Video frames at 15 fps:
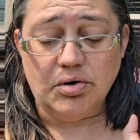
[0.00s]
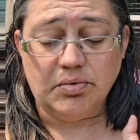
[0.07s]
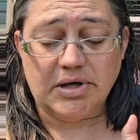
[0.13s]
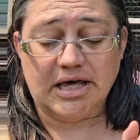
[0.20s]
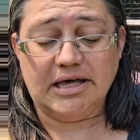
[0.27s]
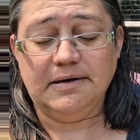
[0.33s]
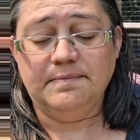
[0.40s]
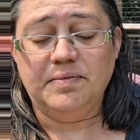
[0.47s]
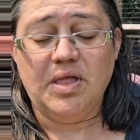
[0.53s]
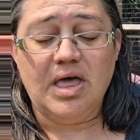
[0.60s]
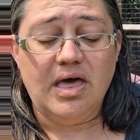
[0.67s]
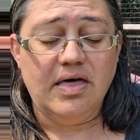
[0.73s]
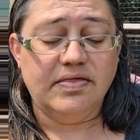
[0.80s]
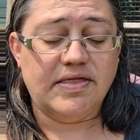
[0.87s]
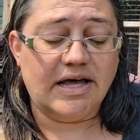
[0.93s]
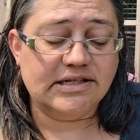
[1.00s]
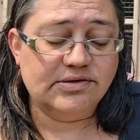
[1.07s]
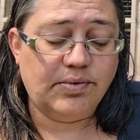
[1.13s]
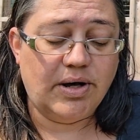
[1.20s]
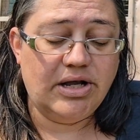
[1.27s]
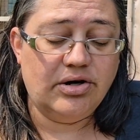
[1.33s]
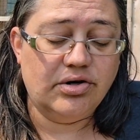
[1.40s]
Okay?
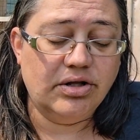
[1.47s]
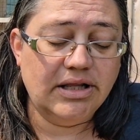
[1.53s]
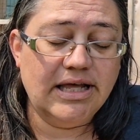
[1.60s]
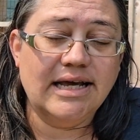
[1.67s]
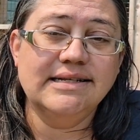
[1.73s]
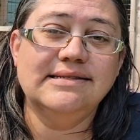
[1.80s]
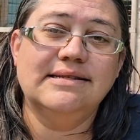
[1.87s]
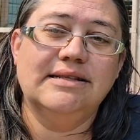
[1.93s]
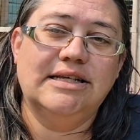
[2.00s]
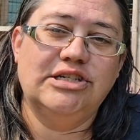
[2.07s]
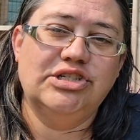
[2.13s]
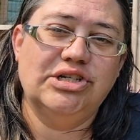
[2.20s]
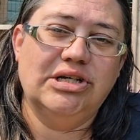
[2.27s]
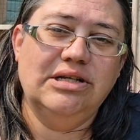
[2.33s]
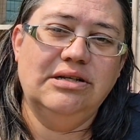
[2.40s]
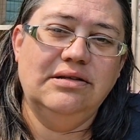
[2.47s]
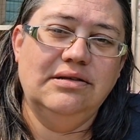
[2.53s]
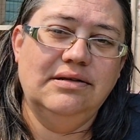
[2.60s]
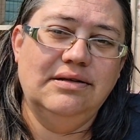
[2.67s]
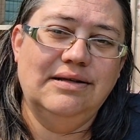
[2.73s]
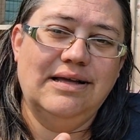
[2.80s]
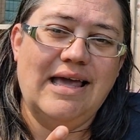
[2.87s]
That's why early isolation
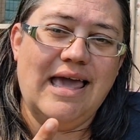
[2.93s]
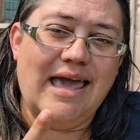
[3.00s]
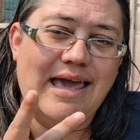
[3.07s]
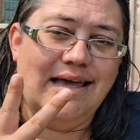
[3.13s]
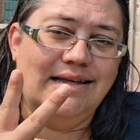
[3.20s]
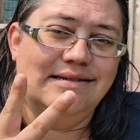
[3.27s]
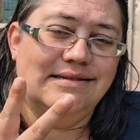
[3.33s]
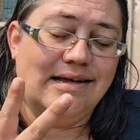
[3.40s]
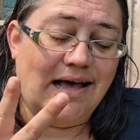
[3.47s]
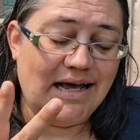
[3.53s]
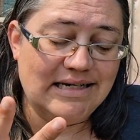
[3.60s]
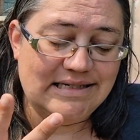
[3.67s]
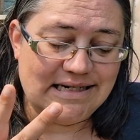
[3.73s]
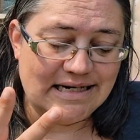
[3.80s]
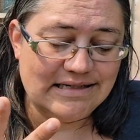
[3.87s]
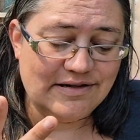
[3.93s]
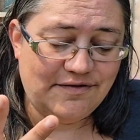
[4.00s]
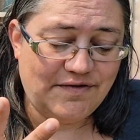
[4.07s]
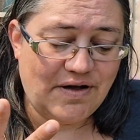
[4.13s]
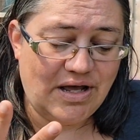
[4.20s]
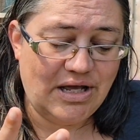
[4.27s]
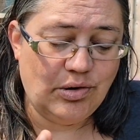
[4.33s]
and
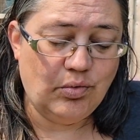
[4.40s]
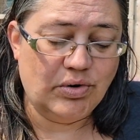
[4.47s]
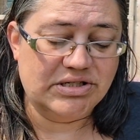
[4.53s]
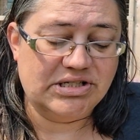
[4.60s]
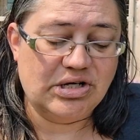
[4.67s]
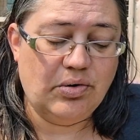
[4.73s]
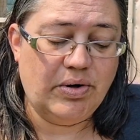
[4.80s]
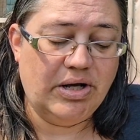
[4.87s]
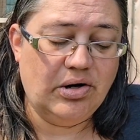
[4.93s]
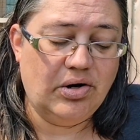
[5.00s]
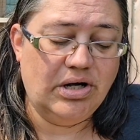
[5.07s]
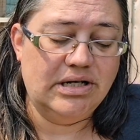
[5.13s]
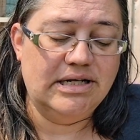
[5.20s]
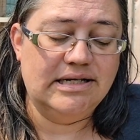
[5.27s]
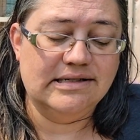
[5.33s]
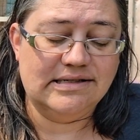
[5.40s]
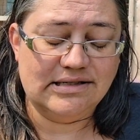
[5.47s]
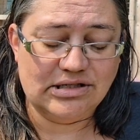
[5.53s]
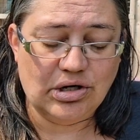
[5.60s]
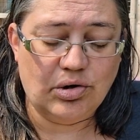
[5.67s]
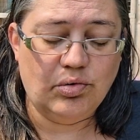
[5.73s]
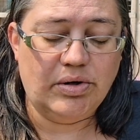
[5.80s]
identifying what's going on is
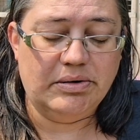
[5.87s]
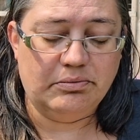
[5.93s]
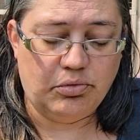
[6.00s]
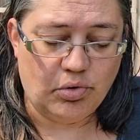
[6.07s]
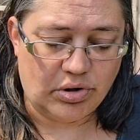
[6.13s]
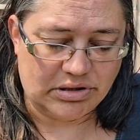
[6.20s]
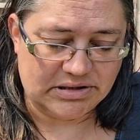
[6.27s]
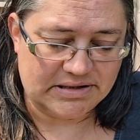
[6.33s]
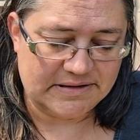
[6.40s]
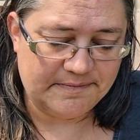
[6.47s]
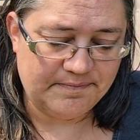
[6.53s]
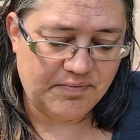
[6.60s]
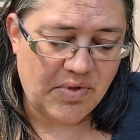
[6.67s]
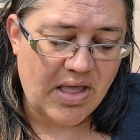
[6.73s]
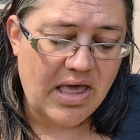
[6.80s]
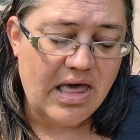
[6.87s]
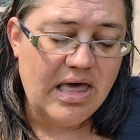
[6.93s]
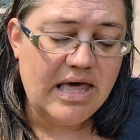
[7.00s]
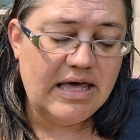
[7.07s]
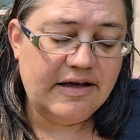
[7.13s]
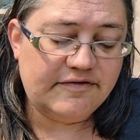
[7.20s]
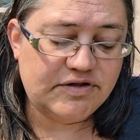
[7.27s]
so important.
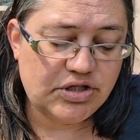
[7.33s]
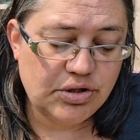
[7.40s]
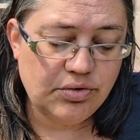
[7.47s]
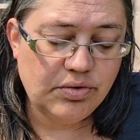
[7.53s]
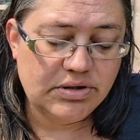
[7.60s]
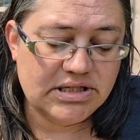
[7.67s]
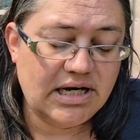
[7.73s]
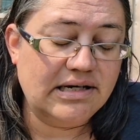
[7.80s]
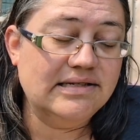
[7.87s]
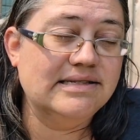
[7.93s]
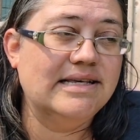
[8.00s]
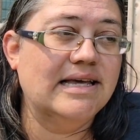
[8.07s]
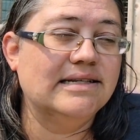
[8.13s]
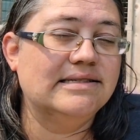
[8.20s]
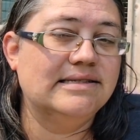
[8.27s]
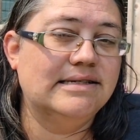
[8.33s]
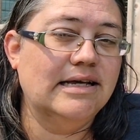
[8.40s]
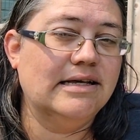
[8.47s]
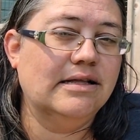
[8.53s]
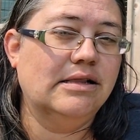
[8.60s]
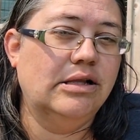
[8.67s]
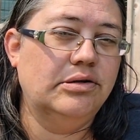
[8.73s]
If two ducks get
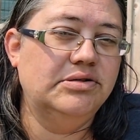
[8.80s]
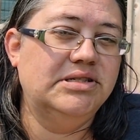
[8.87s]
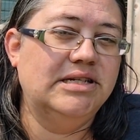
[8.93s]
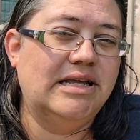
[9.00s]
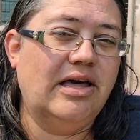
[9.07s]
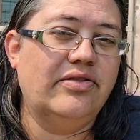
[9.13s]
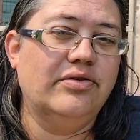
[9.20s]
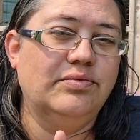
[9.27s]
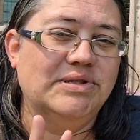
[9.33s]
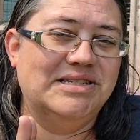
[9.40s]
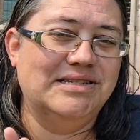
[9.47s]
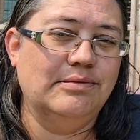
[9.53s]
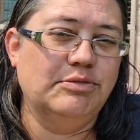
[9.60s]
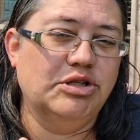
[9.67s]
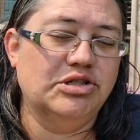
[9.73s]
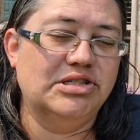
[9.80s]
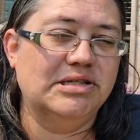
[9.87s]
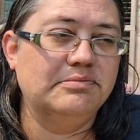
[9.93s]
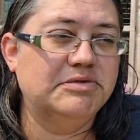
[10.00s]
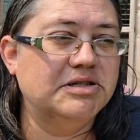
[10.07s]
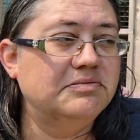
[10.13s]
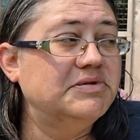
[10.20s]
sick close together with similar
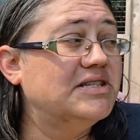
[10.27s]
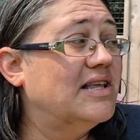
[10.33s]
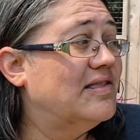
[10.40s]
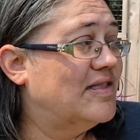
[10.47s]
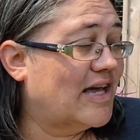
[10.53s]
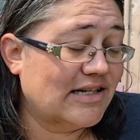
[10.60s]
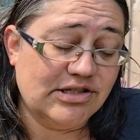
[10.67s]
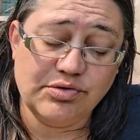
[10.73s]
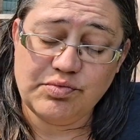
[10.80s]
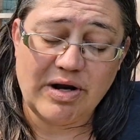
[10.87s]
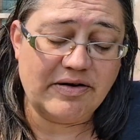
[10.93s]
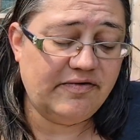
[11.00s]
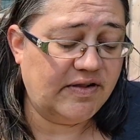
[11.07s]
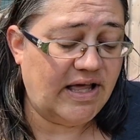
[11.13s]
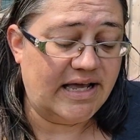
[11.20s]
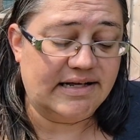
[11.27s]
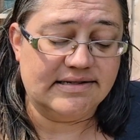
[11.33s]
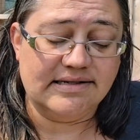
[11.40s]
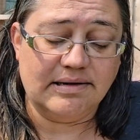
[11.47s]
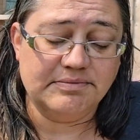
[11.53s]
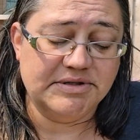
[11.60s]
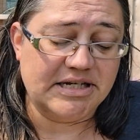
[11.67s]
symptoms, that's a red flag.
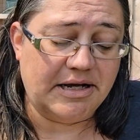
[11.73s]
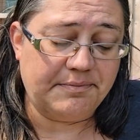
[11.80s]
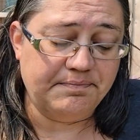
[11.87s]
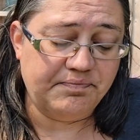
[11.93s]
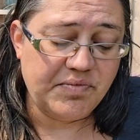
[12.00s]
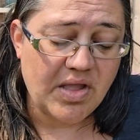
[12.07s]
Something's up.